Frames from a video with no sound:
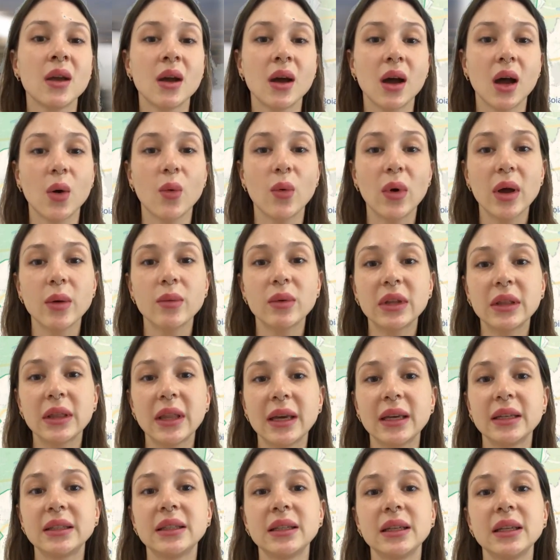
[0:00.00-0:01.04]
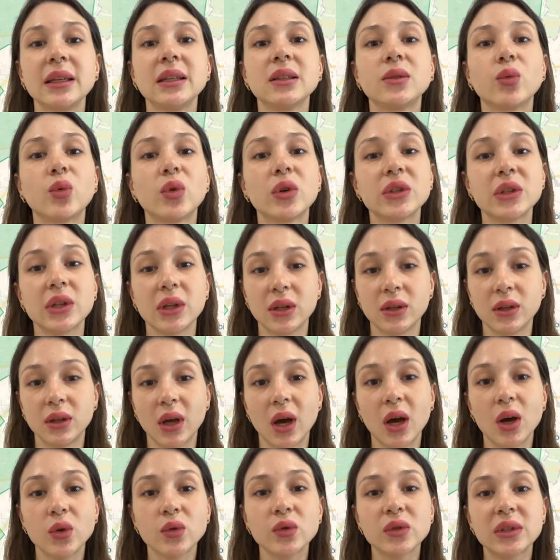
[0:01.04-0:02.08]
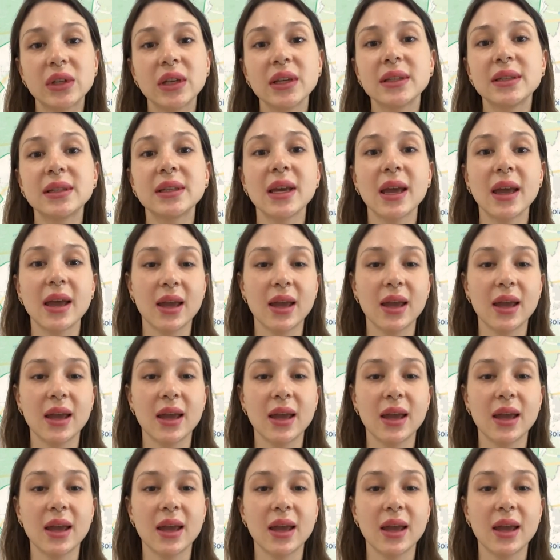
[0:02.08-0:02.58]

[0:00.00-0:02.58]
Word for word: However, later it was announced that the